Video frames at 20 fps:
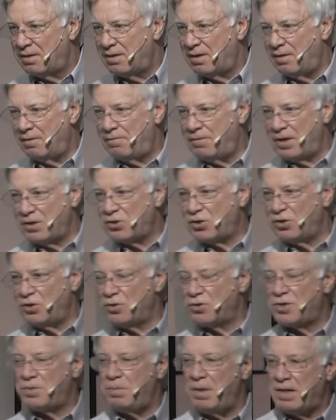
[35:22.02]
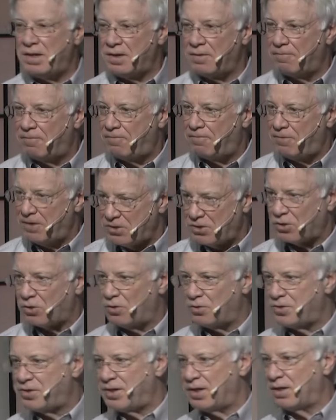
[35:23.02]
And eventually you're speaking
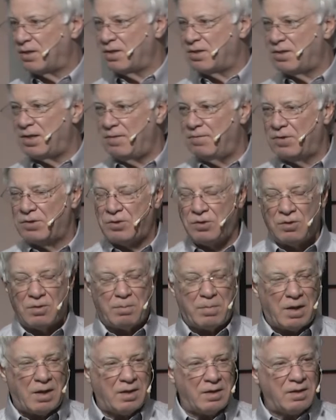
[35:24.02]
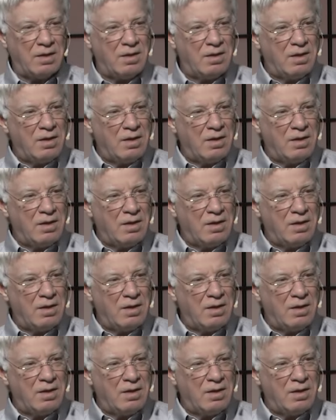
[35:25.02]
physical sickness even to your body.